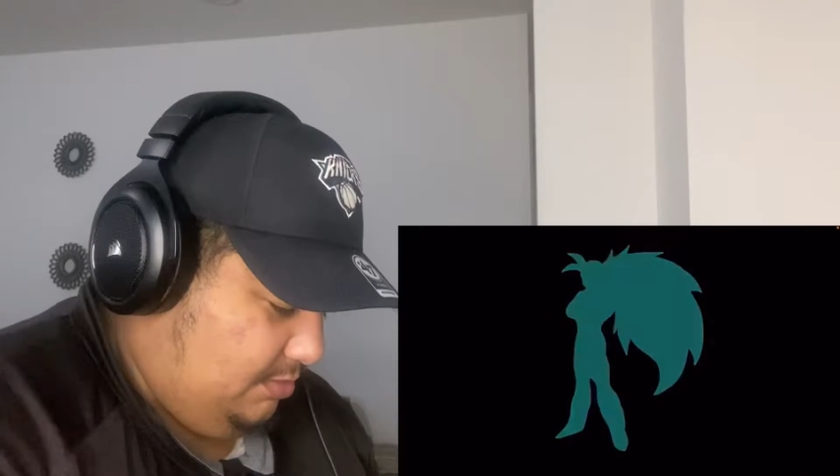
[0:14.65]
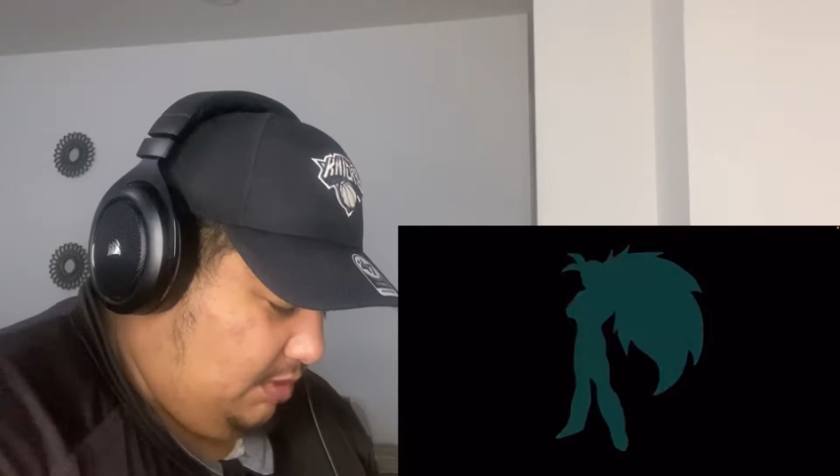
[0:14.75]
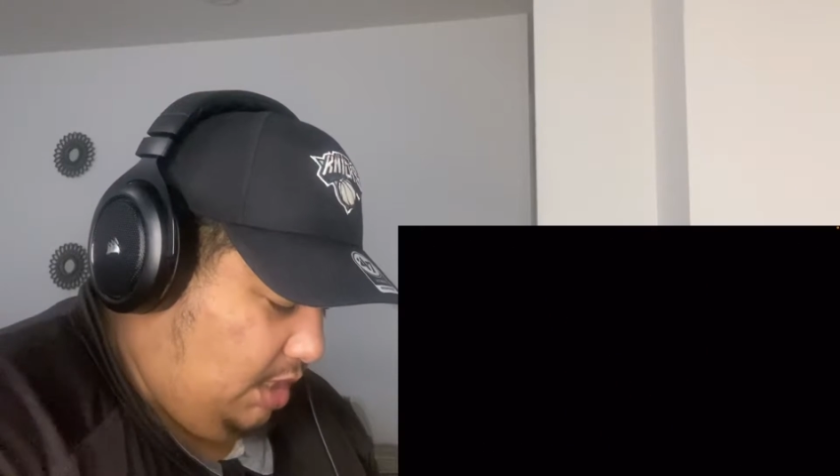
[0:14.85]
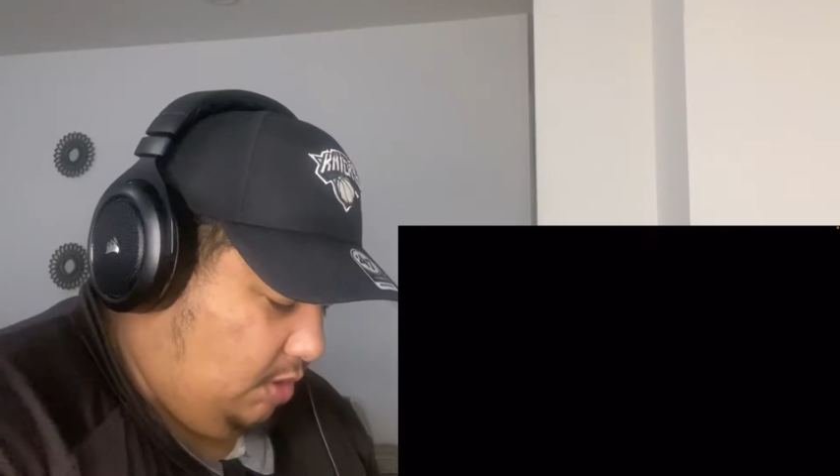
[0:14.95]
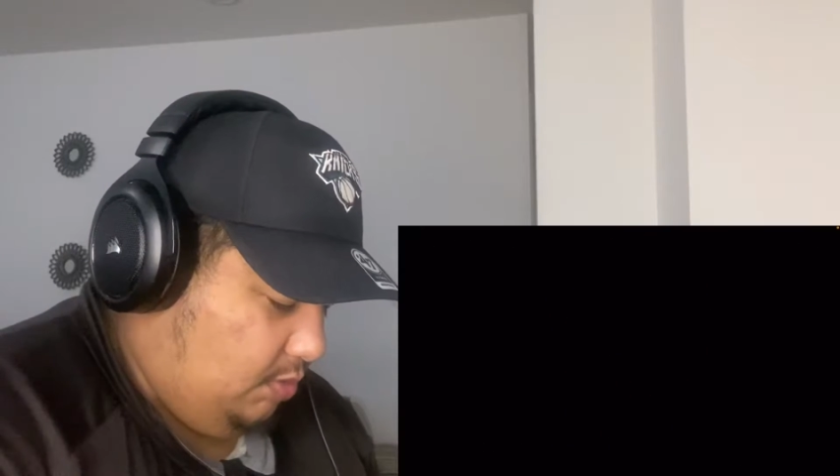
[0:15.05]

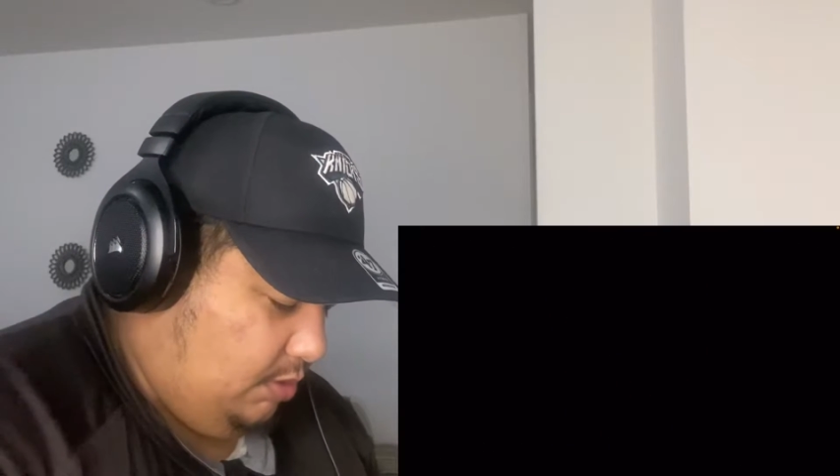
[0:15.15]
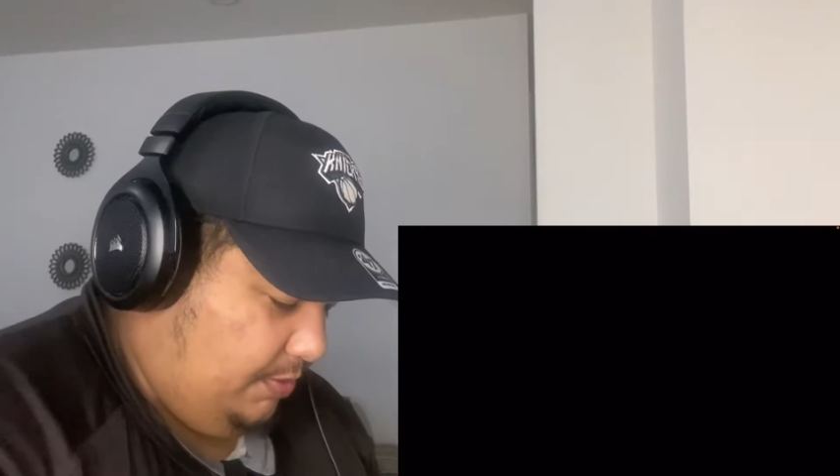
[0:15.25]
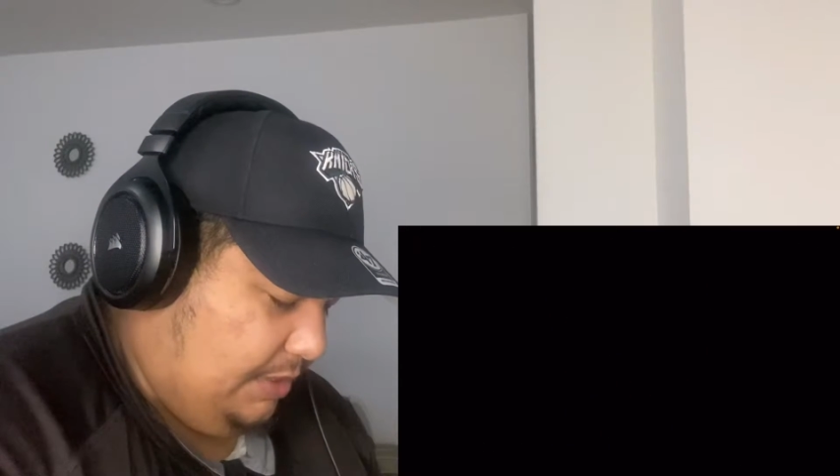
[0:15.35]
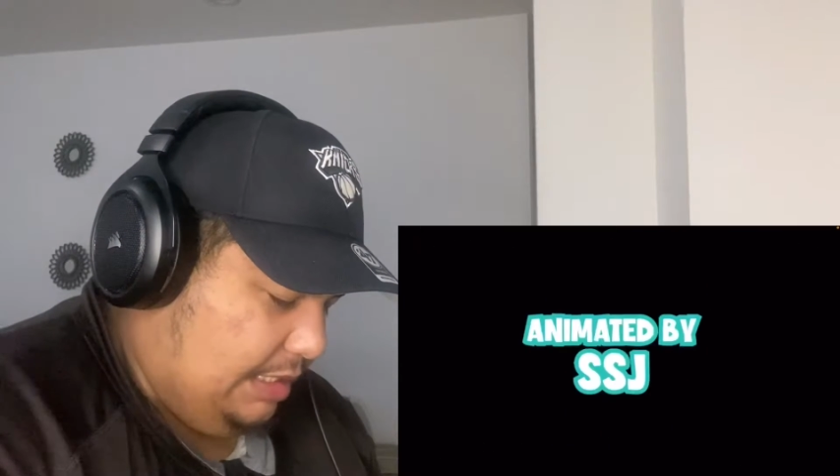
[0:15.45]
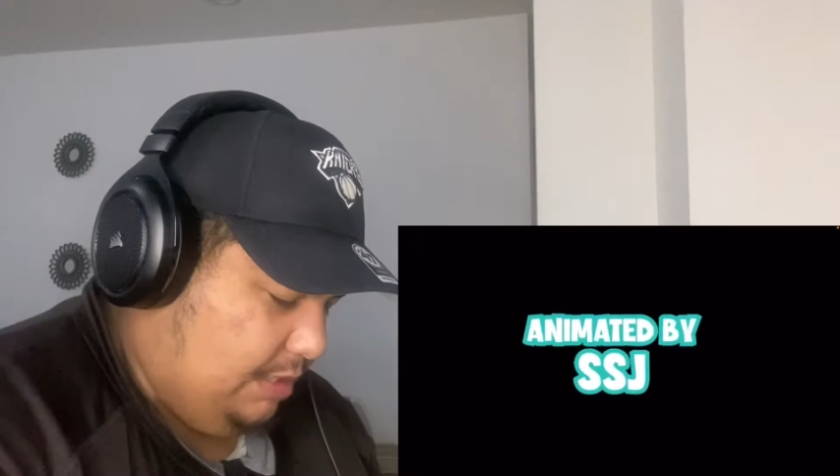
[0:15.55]
No, what
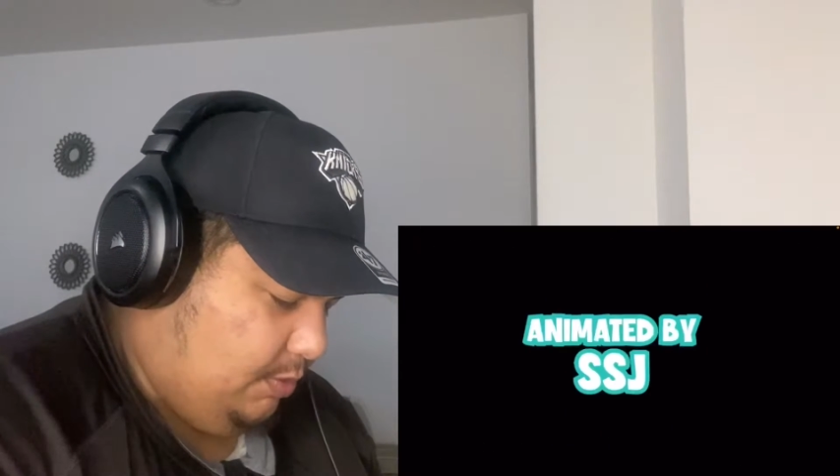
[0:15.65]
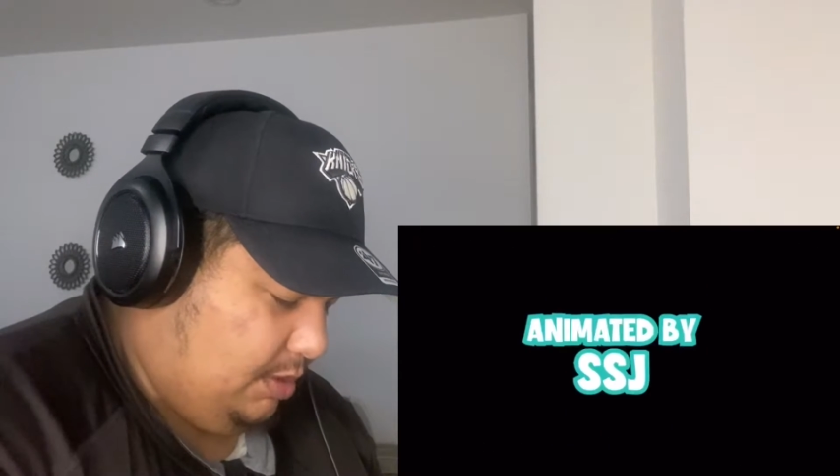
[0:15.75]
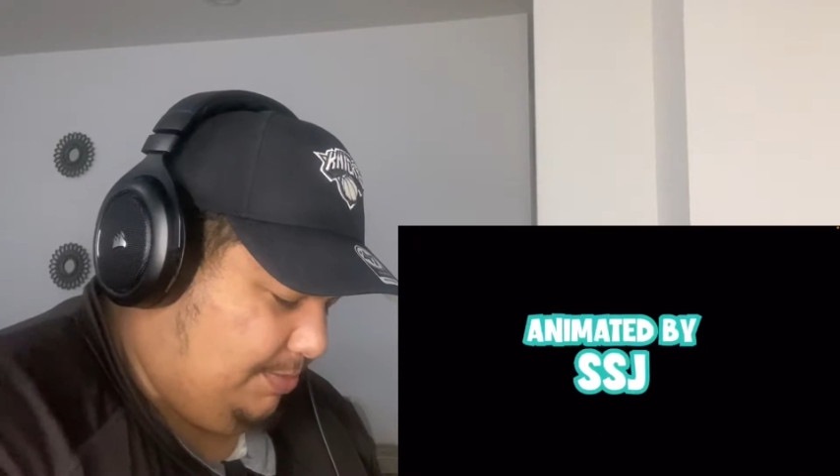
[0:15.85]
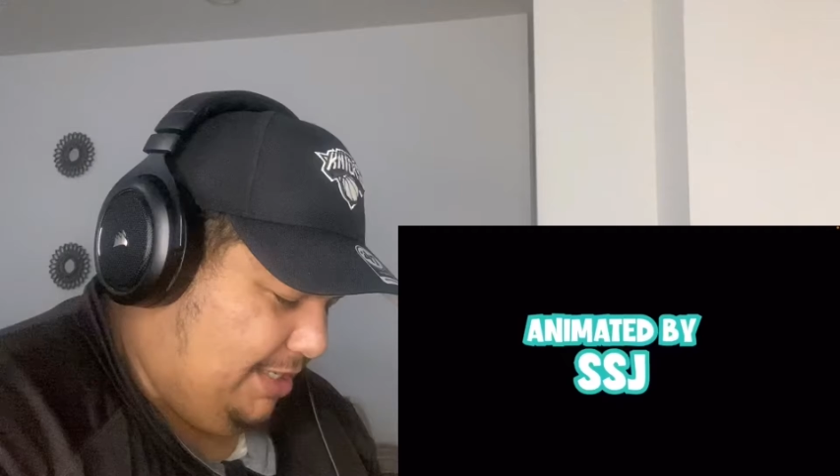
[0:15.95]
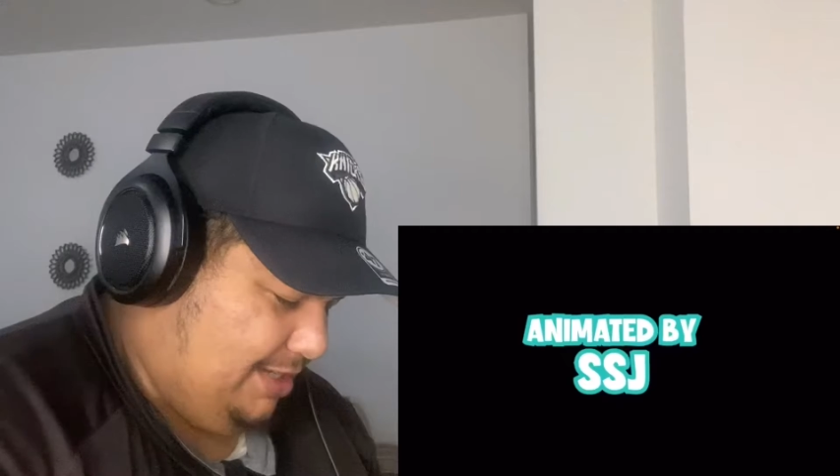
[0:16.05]
if he didn't
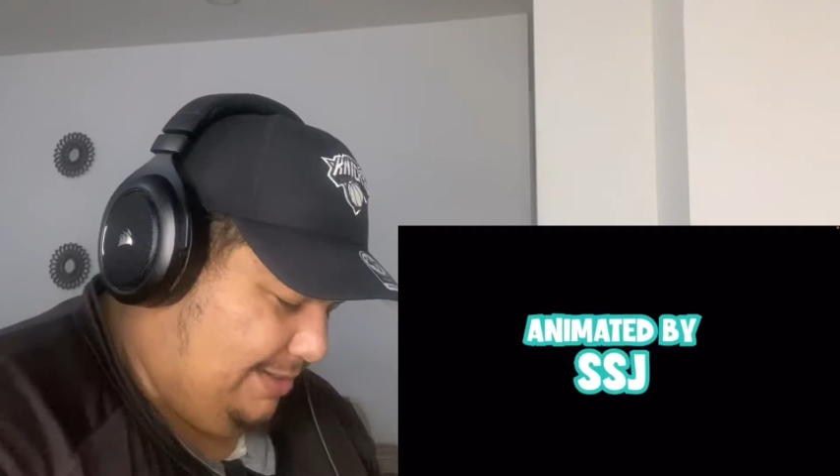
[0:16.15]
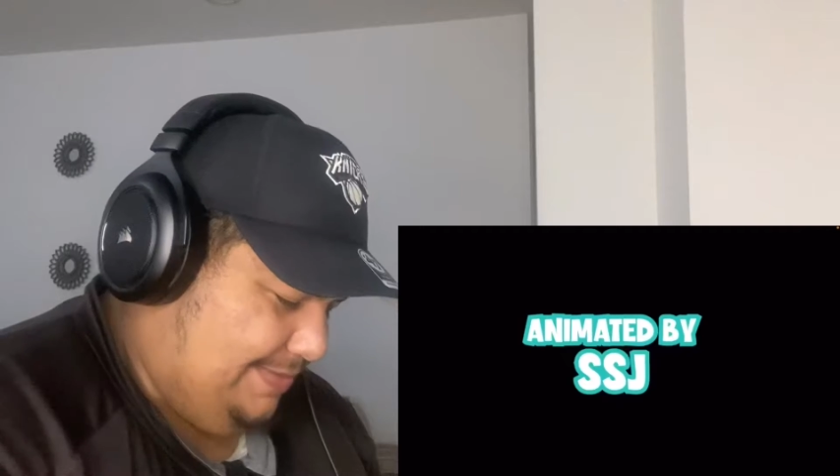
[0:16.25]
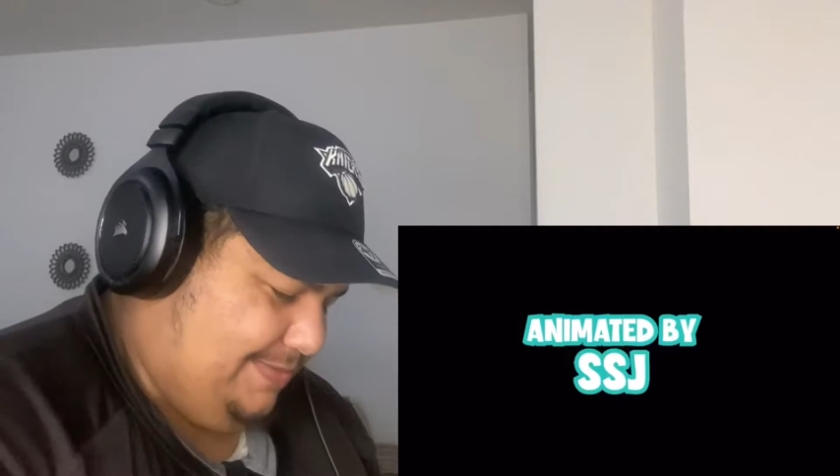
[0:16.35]
want to be calm?